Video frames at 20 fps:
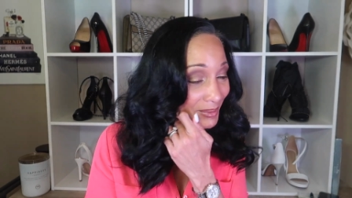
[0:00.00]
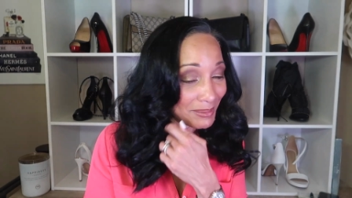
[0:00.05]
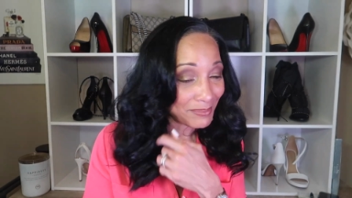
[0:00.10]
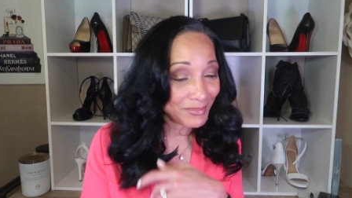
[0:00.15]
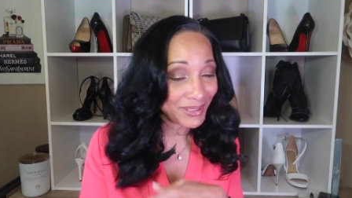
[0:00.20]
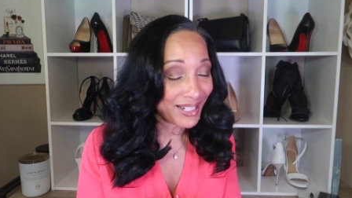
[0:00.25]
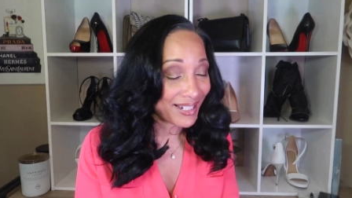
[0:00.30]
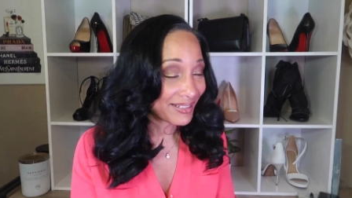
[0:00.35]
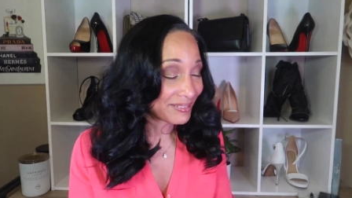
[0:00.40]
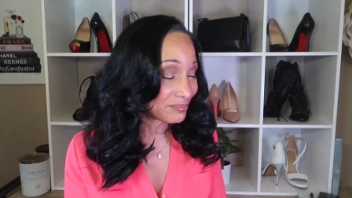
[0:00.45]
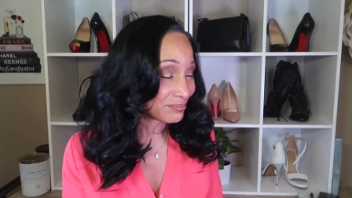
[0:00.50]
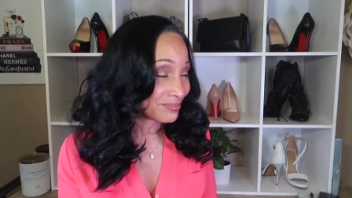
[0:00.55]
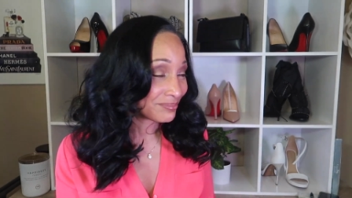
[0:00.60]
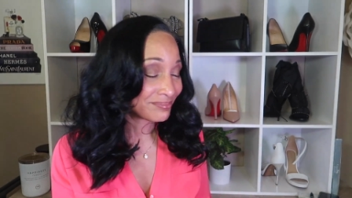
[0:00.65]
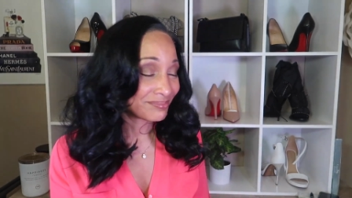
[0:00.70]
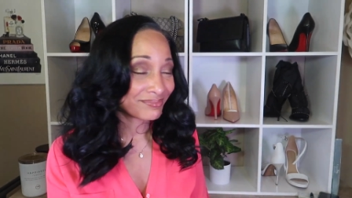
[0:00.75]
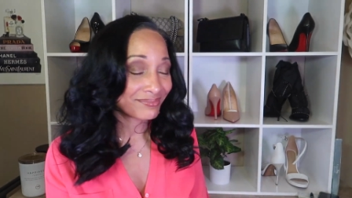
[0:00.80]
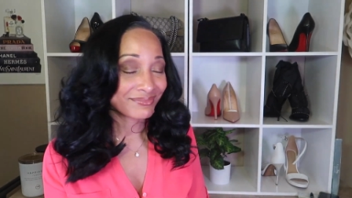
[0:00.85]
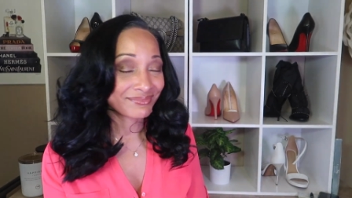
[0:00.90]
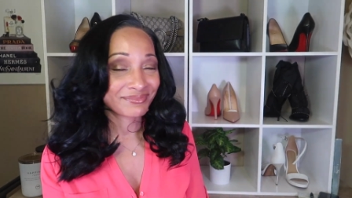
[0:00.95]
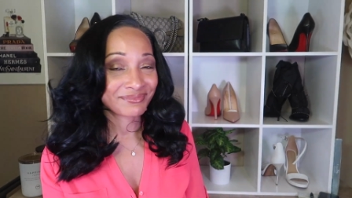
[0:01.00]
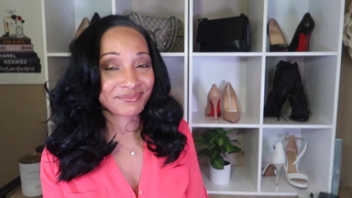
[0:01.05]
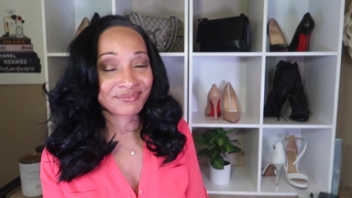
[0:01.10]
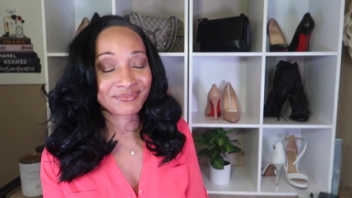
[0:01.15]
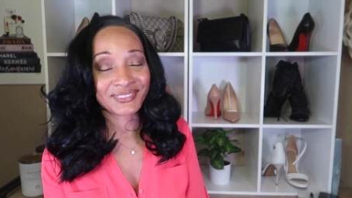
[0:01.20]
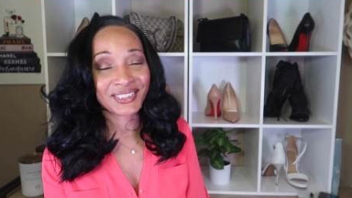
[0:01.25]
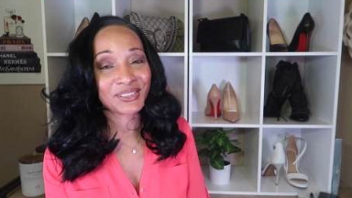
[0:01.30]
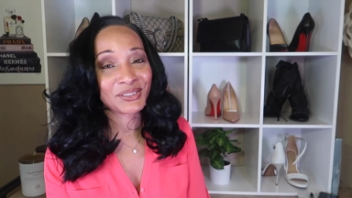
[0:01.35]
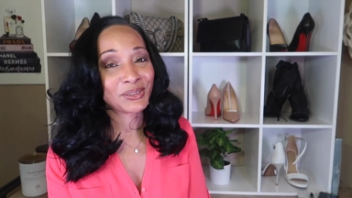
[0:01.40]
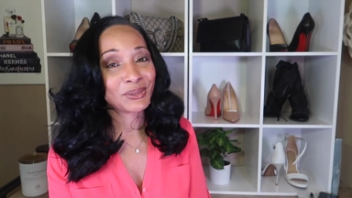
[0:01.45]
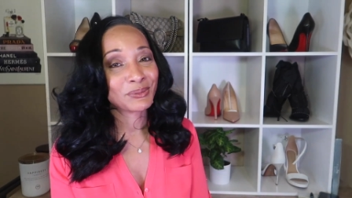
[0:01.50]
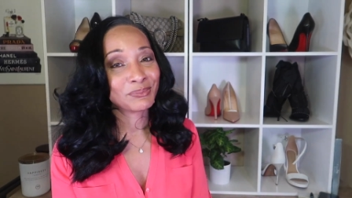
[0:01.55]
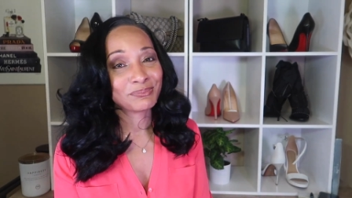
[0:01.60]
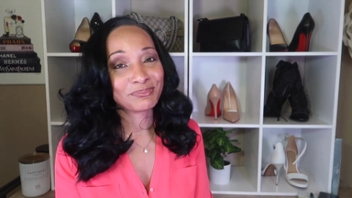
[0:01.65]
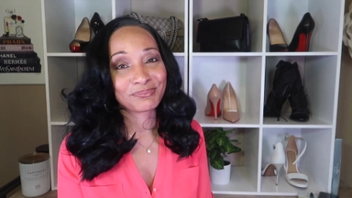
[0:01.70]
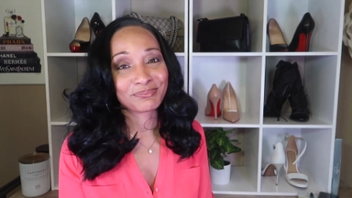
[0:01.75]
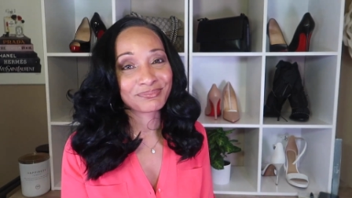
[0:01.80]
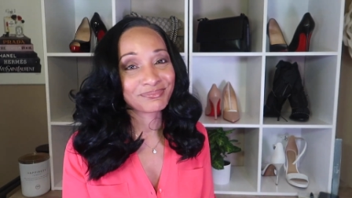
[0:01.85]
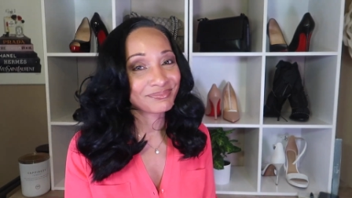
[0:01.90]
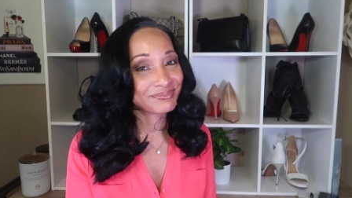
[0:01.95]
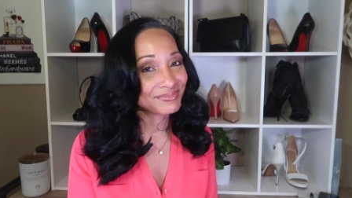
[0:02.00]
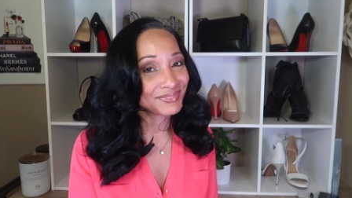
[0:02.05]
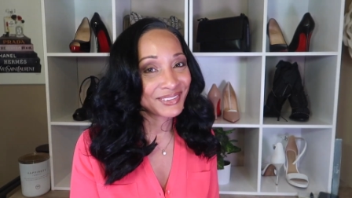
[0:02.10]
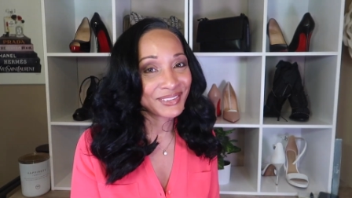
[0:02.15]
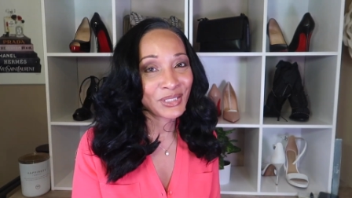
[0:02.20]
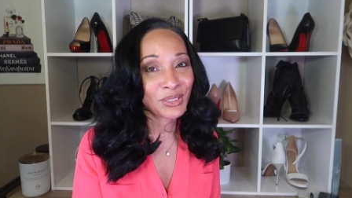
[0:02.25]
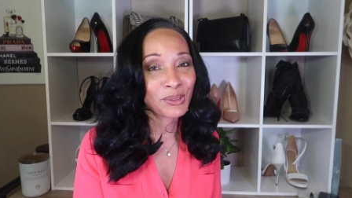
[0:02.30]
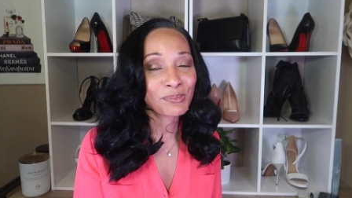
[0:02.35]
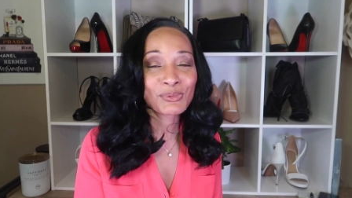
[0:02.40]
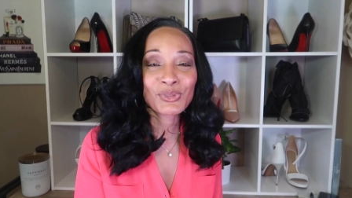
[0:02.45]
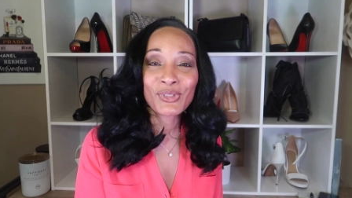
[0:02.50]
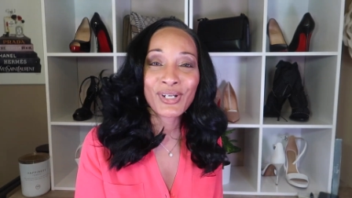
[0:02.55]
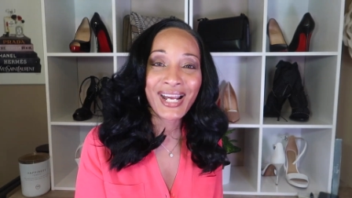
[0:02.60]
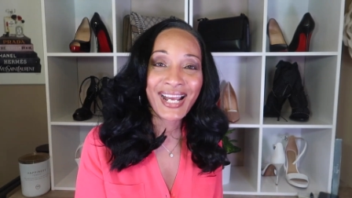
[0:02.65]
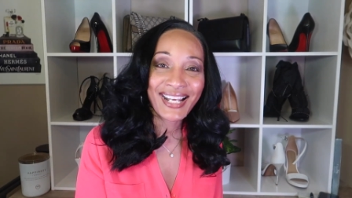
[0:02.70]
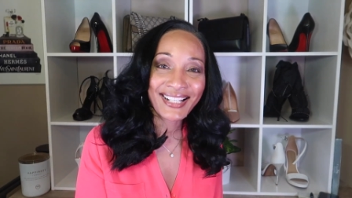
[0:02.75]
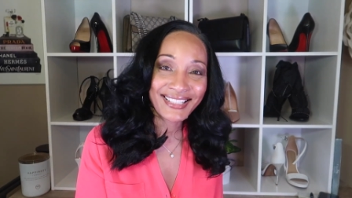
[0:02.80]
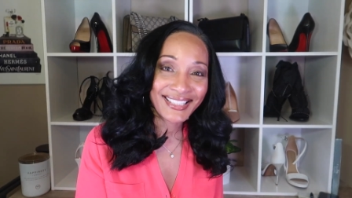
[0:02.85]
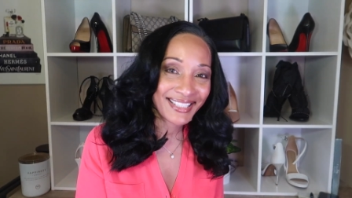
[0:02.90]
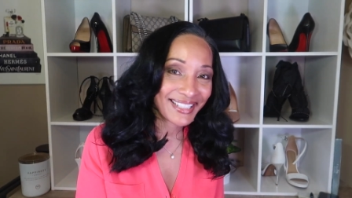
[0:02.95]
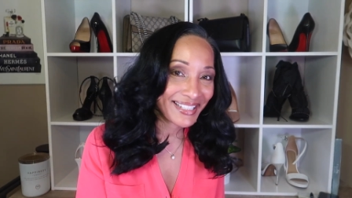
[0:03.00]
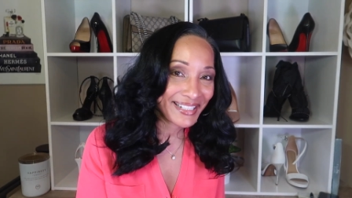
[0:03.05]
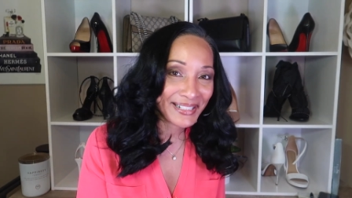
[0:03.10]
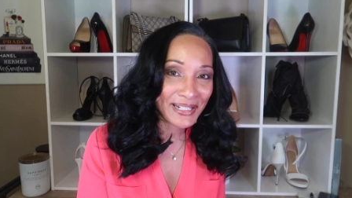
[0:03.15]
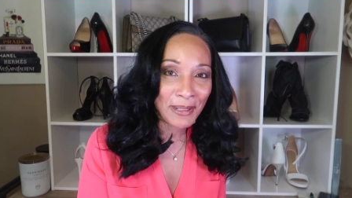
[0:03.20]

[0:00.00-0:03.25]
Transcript: I'm like, nope, try again,